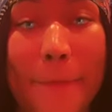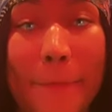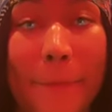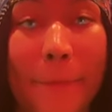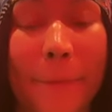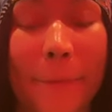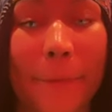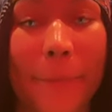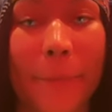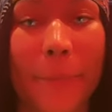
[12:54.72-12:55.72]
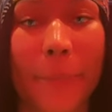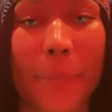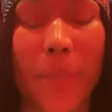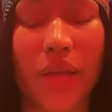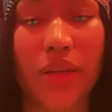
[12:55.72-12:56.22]

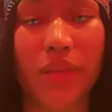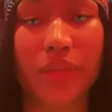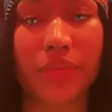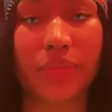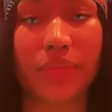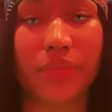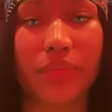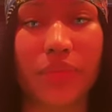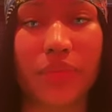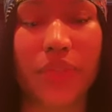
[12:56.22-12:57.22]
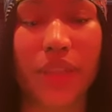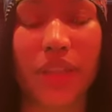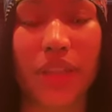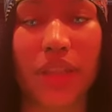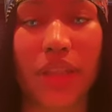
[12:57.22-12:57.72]

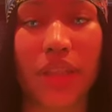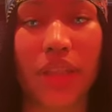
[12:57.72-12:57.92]
(no one is talking)